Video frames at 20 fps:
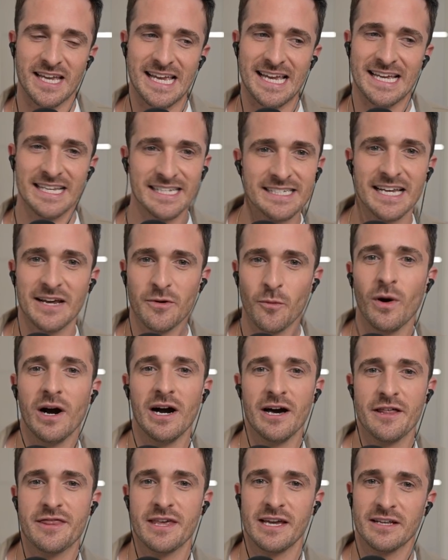is it
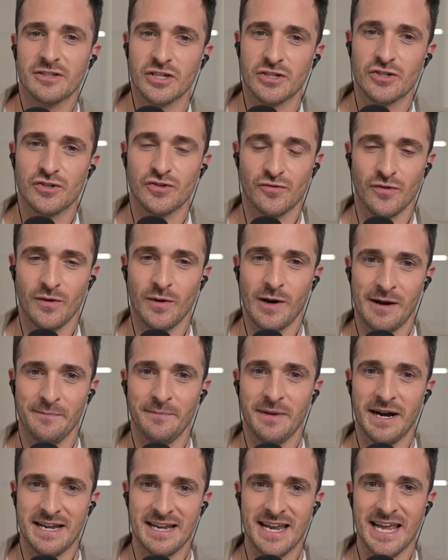worth it to screw up
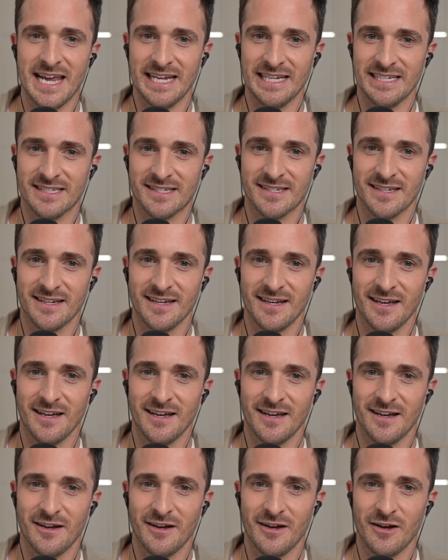my knees
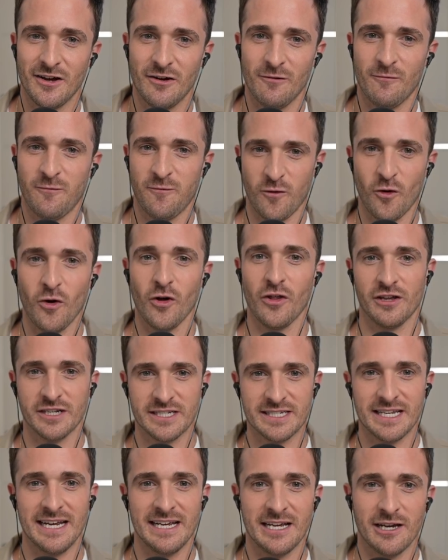for the
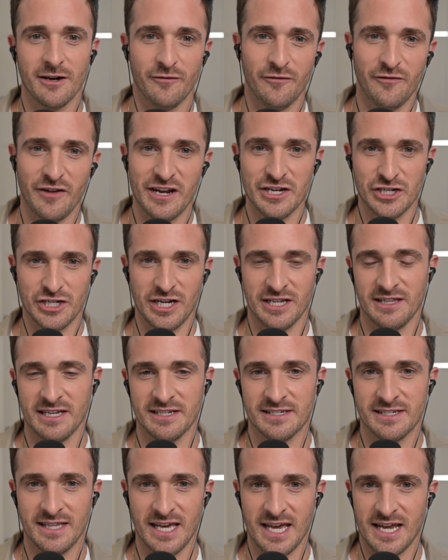sake of finishing
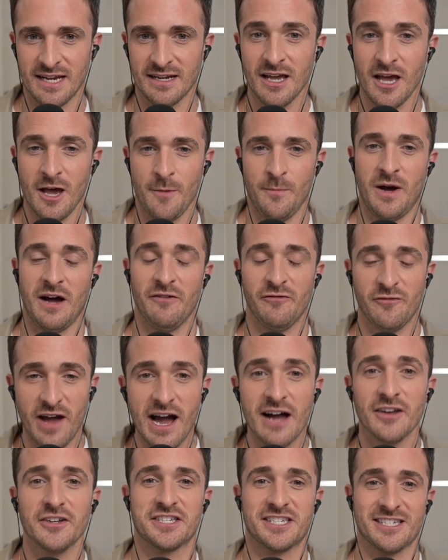this thing? But I
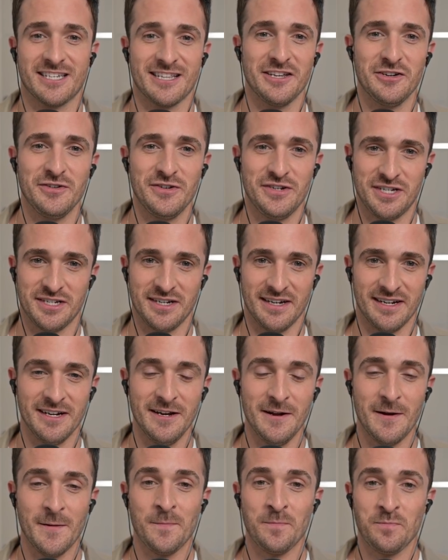found a
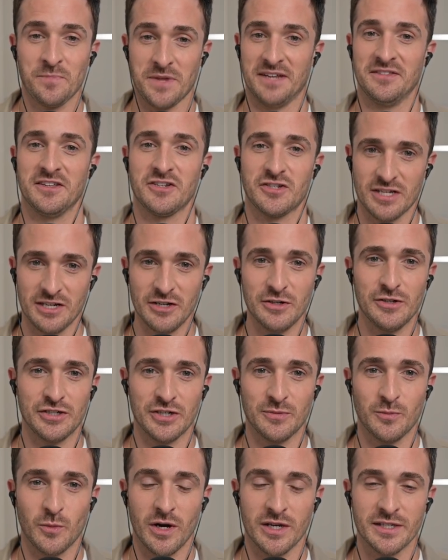solution. And the
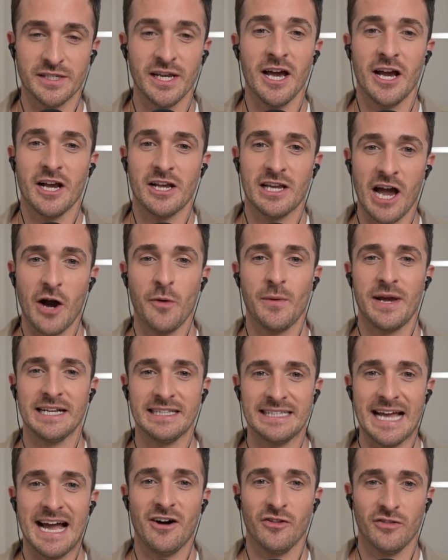solution was
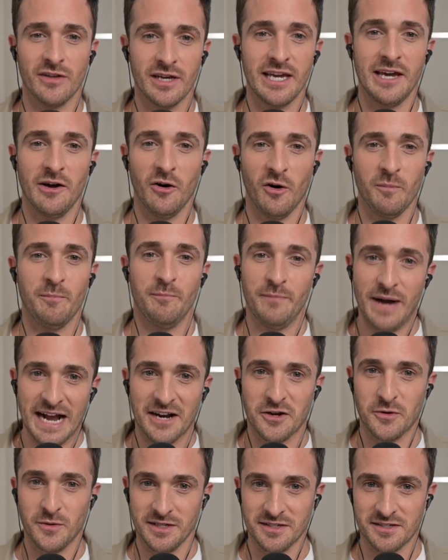going down the hill
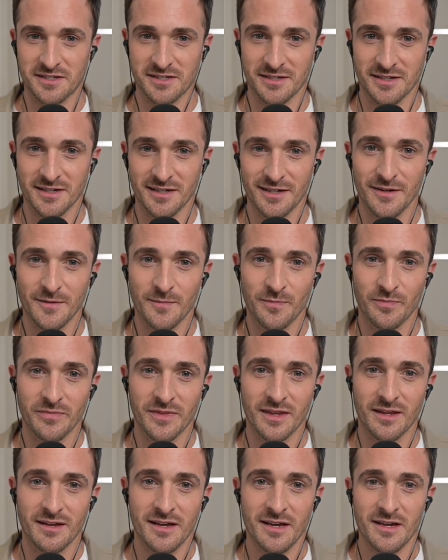backwards.
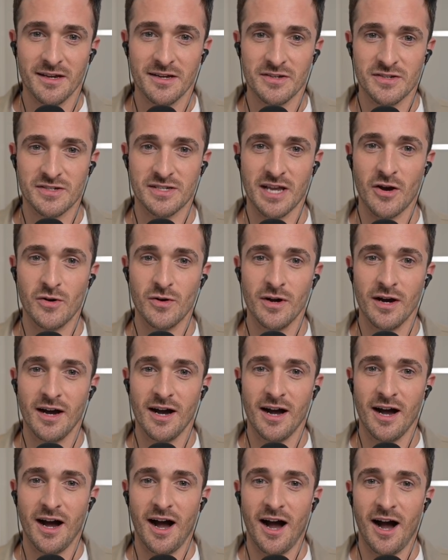So
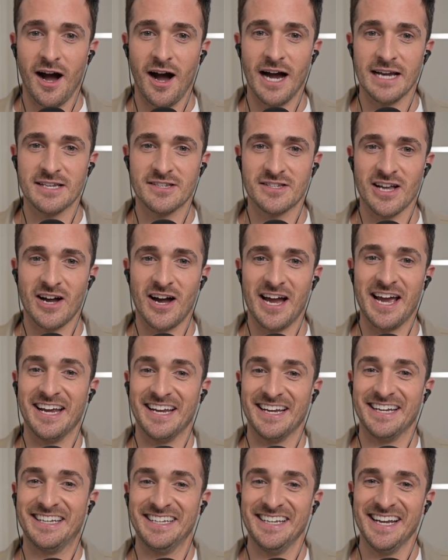I
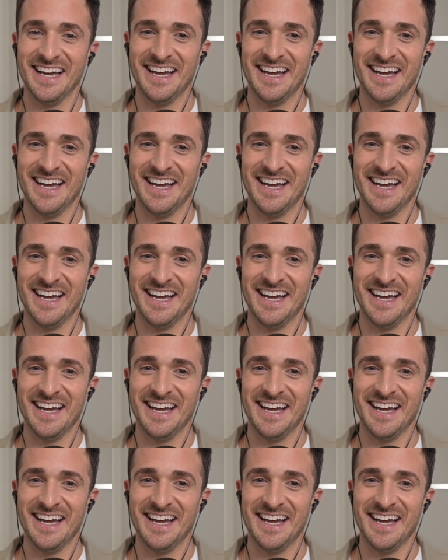started,